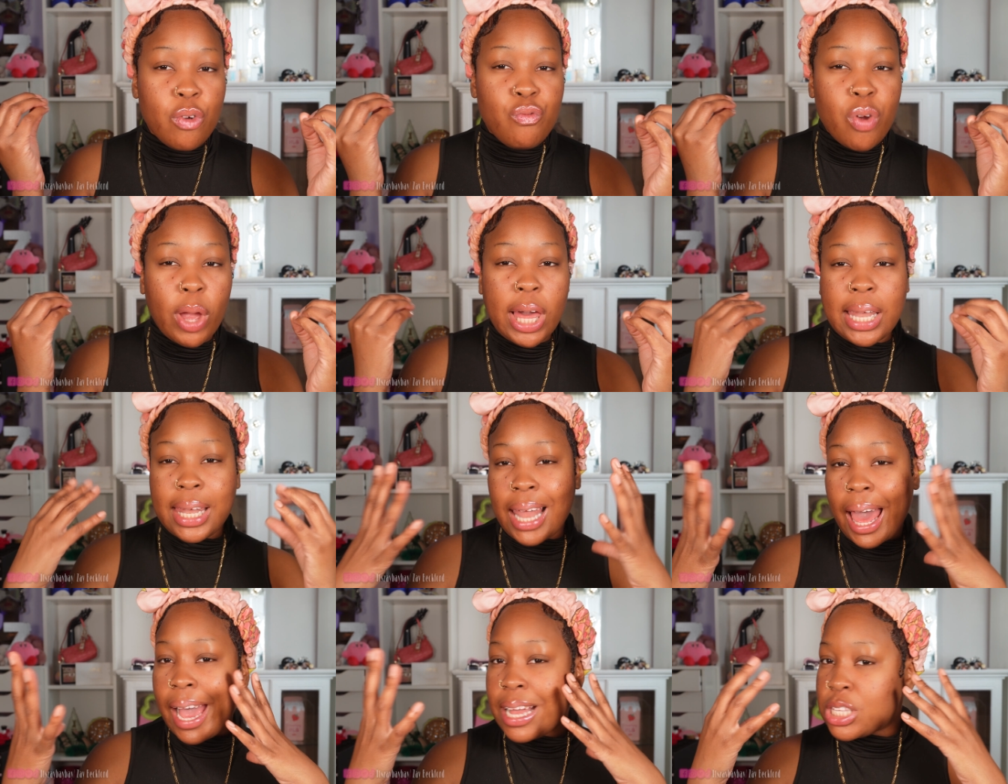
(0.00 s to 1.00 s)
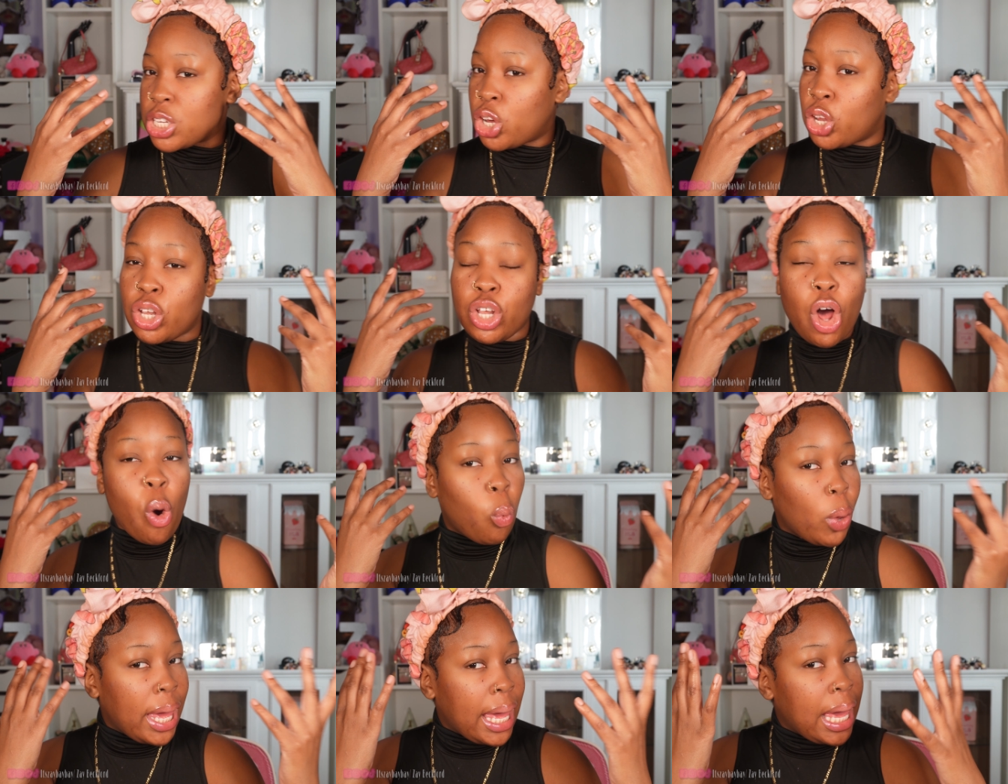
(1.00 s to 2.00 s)
very light,
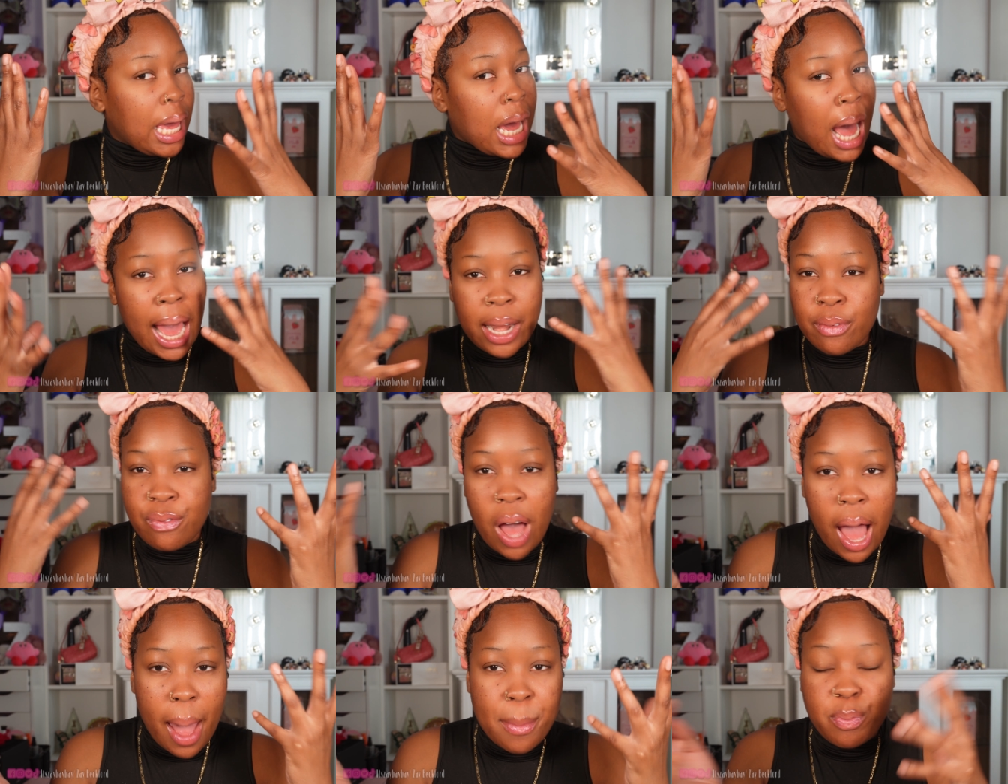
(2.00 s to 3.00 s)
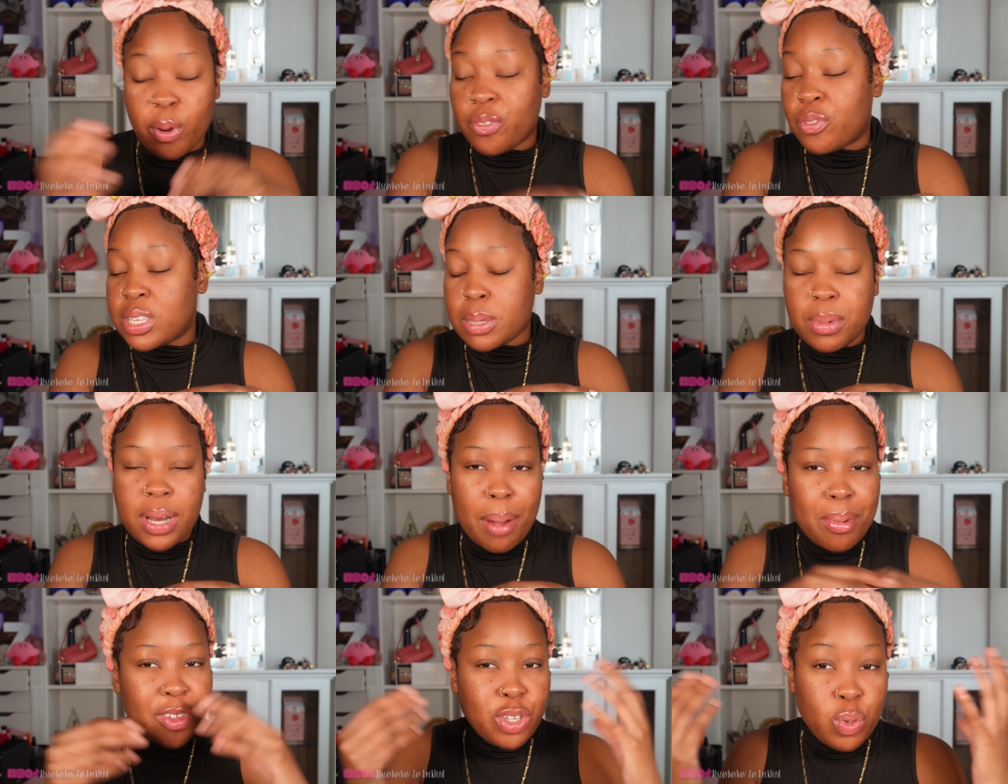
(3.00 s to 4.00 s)
glowy kind of vibe, perfect for the
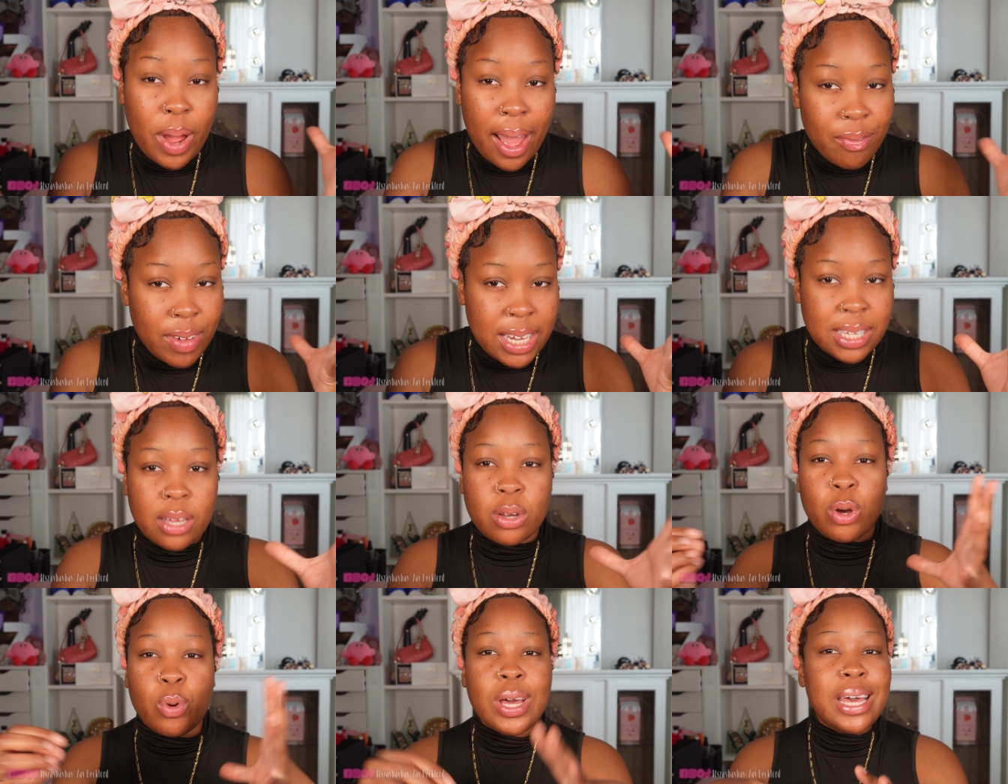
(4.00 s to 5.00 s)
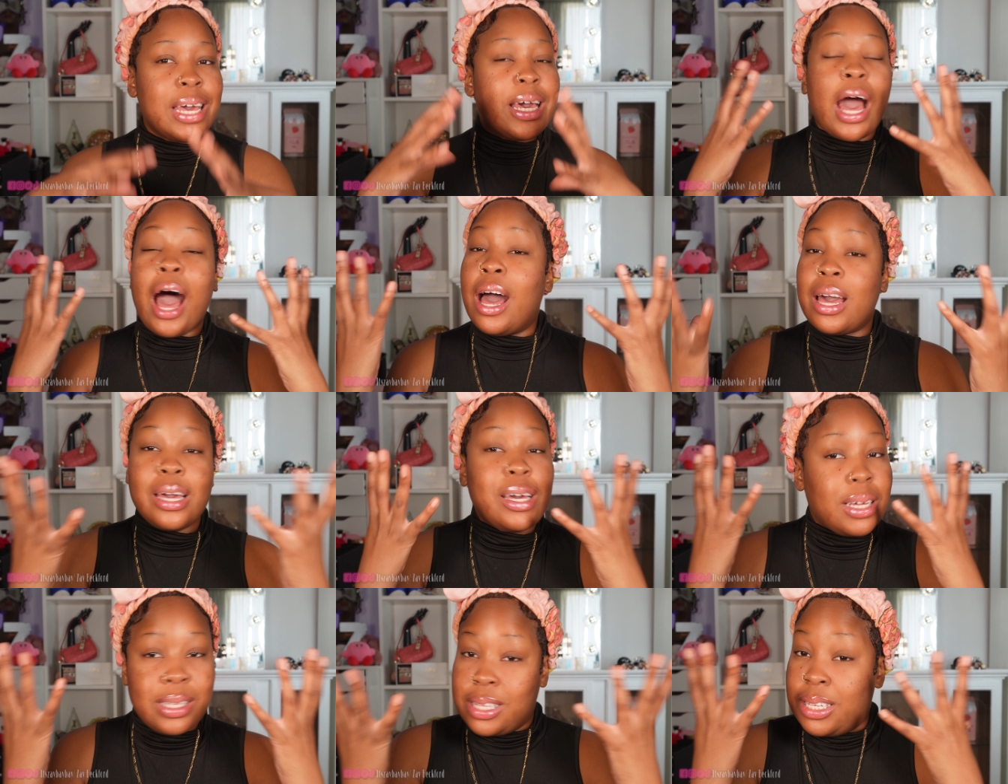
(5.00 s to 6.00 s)
summertime, nothing too heavy, because I know,
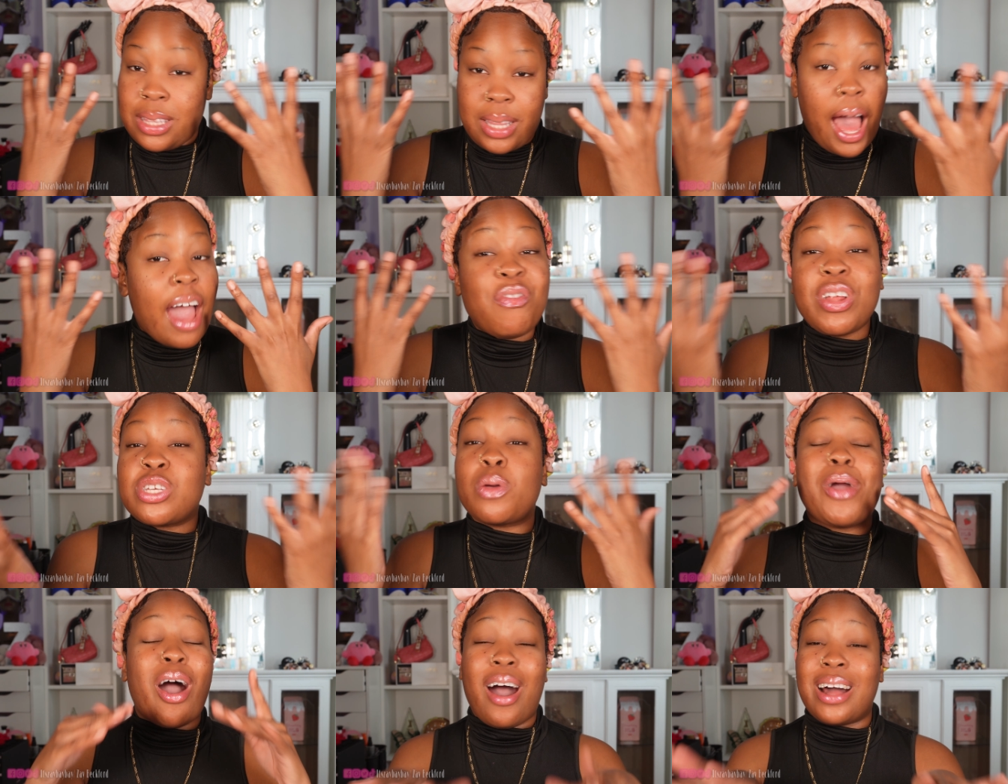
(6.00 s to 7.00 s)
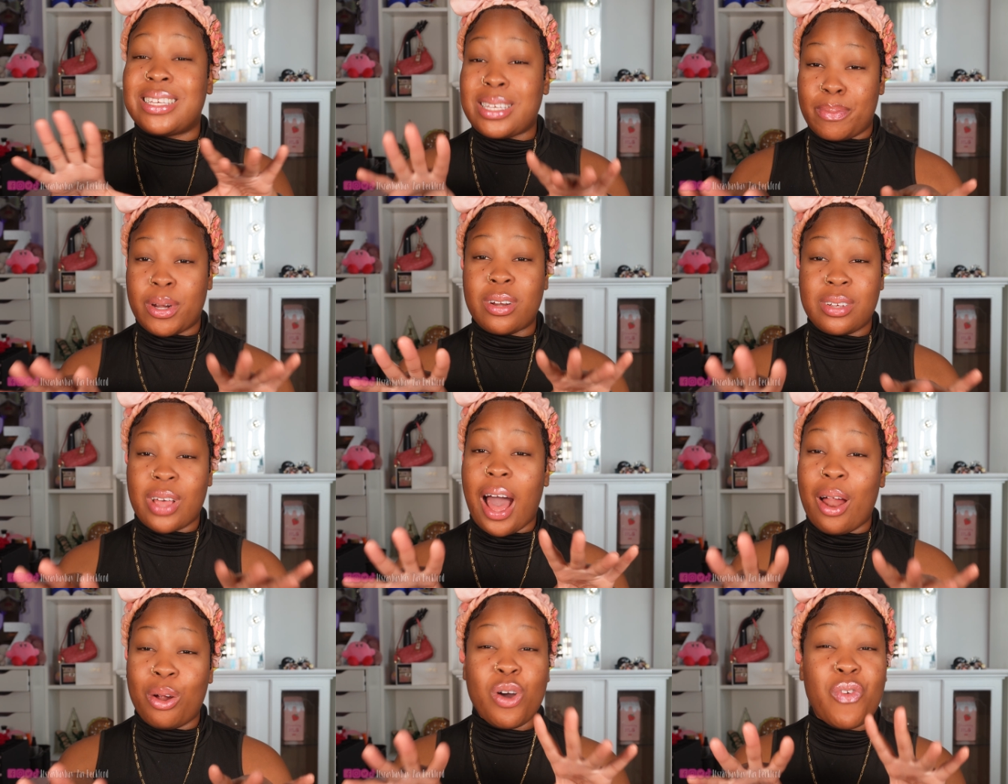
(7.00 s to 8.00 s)
it, eh, the, I feel it's gonna be a hot summer, so
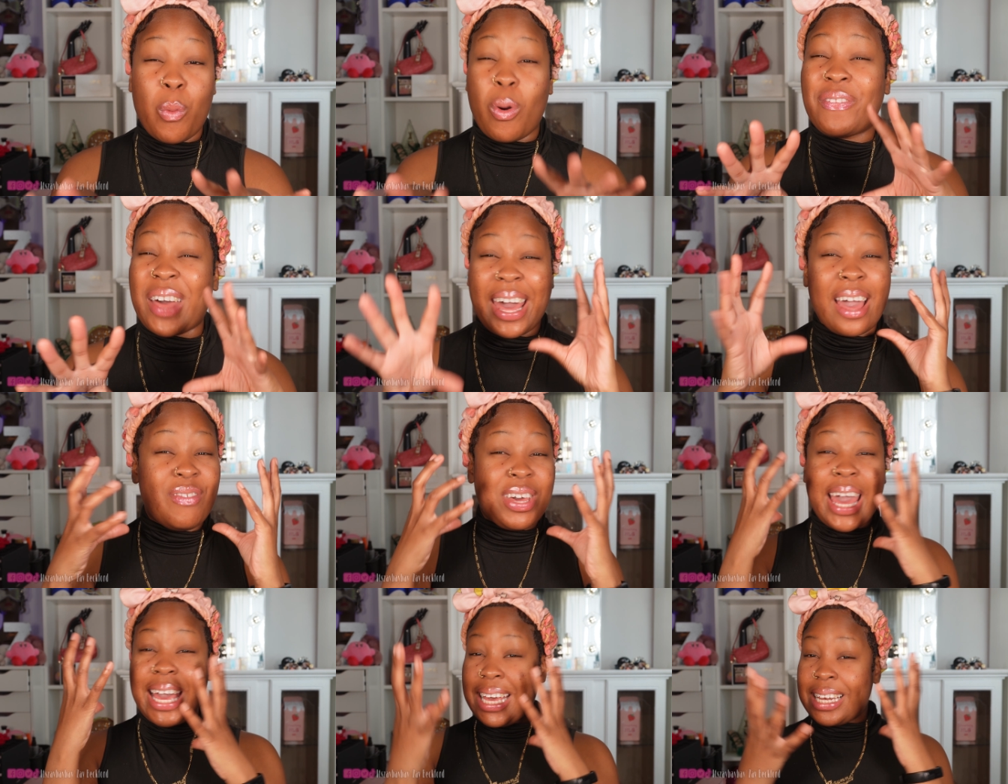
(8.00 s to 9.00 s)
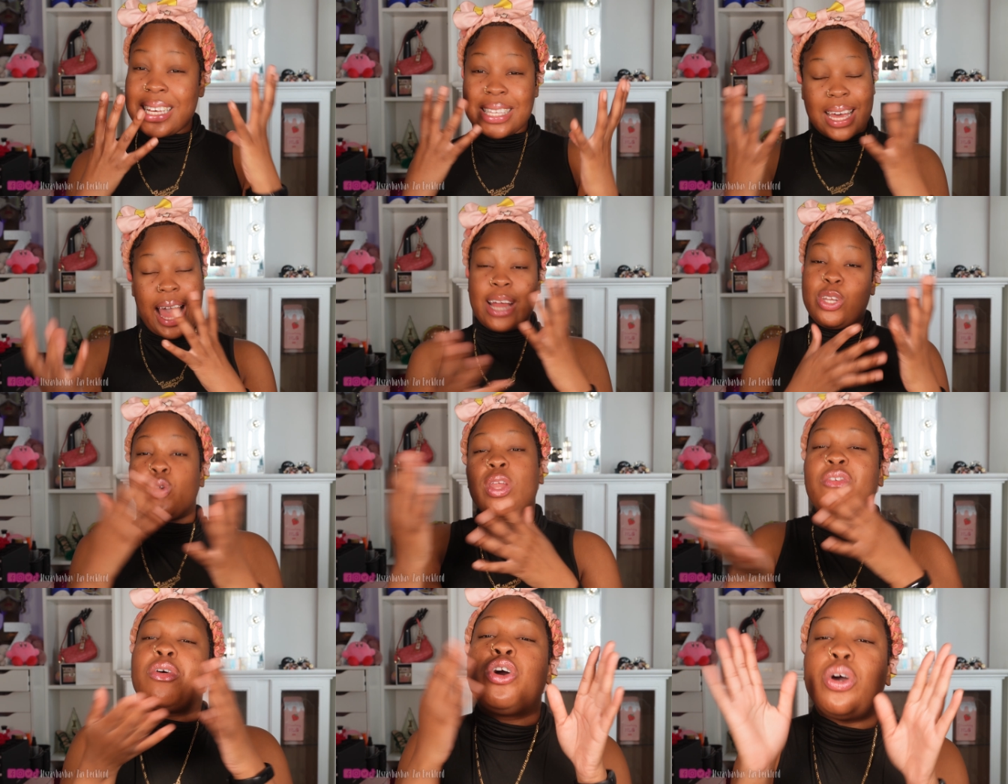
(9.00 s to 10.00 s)
I don't know if I want that heavy cakiness, like I do
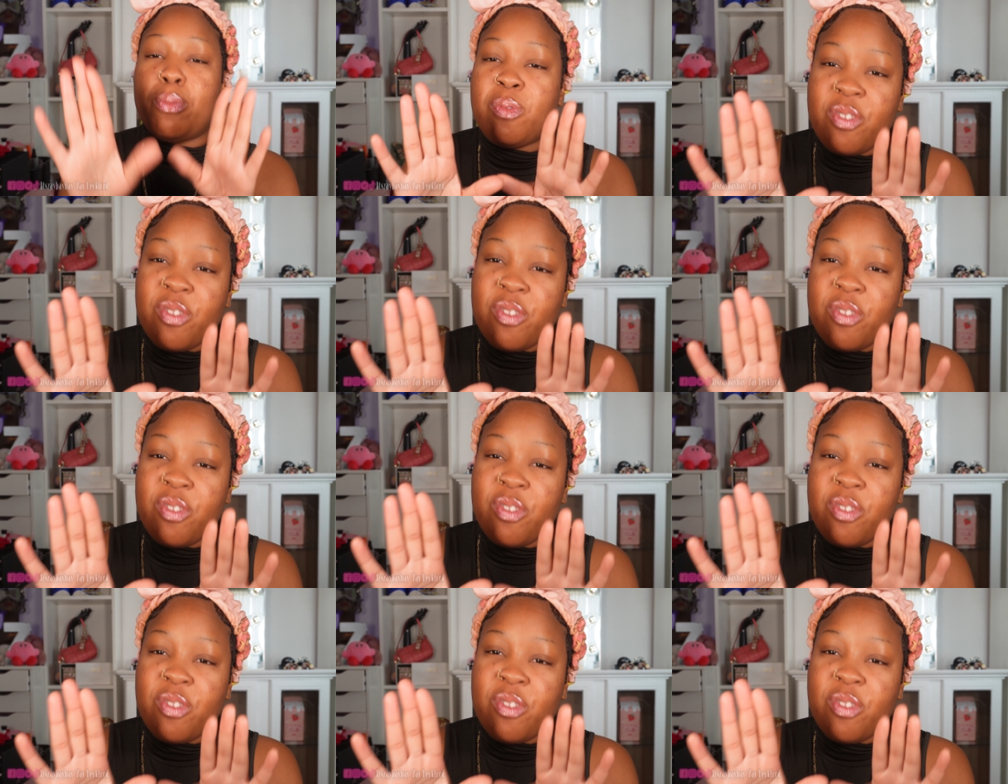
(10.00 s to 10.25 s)
love a good